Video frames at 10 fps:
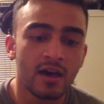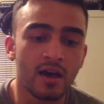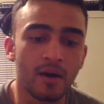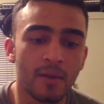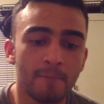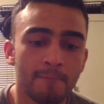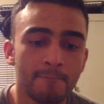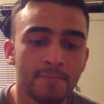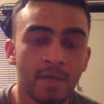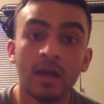
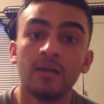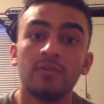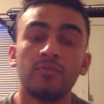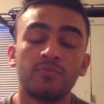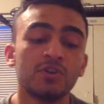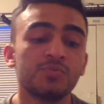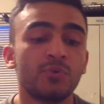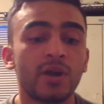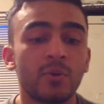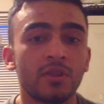The first
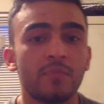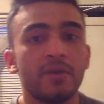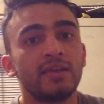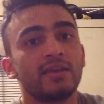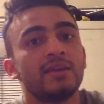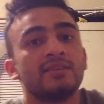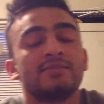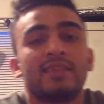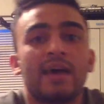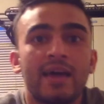point I want to make
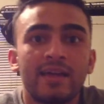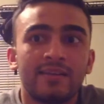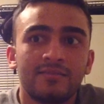is that